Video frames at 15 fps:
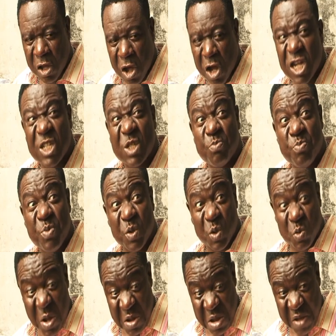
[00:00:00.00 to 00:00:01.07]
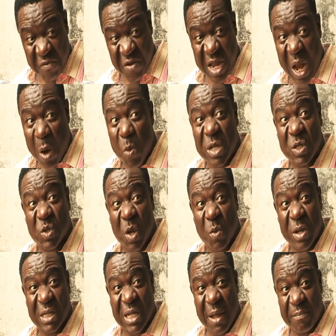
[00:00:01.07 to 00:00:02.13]
All this beauty where you give for you, and I waste you the
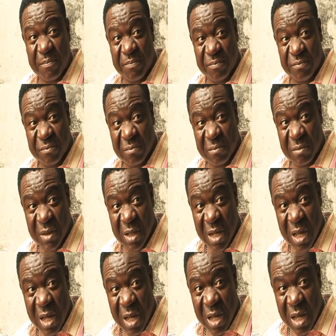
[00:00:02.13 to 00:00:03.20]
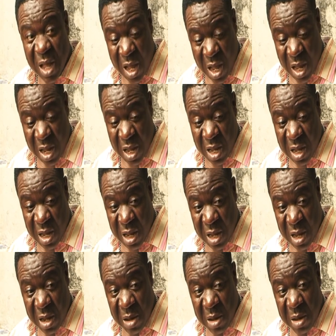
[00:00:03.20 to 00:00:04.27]
waste time. Eh?
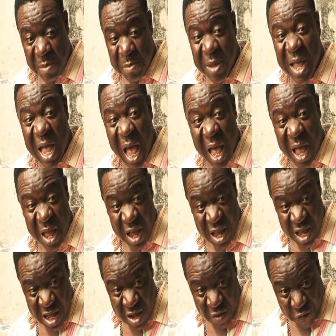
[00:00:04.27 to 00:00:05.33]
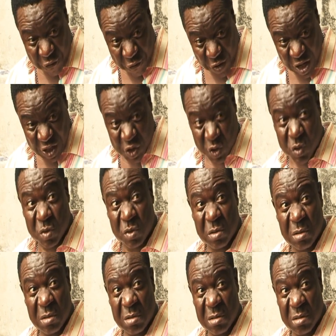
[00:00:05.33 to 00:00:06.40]
Make I furnish you.
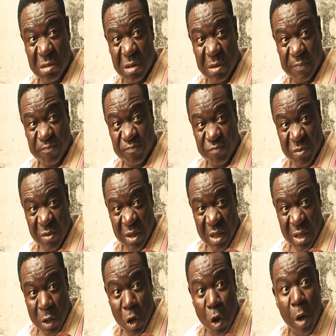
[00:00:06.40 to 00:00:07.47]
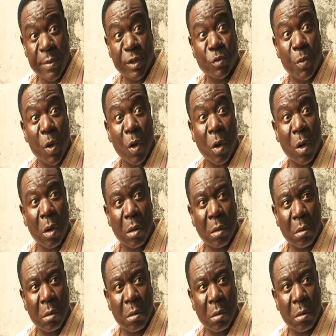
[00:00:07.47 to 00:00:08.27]
Call me tomorrow.